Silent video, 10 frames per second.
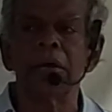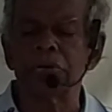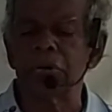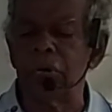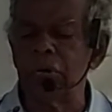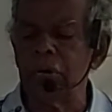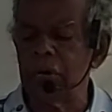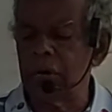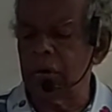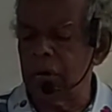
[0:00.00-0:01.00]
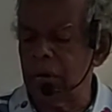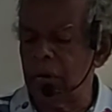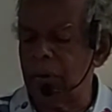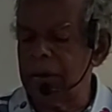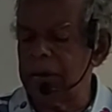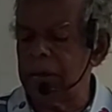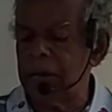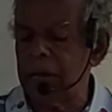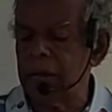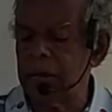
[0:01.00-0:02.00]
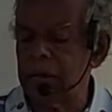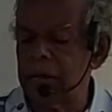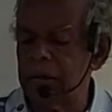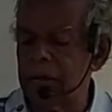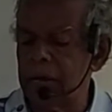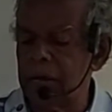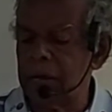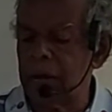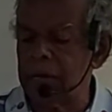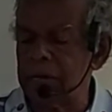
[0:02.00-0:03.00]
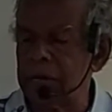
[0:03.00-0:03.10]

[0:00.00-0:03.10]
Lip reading: So one day, and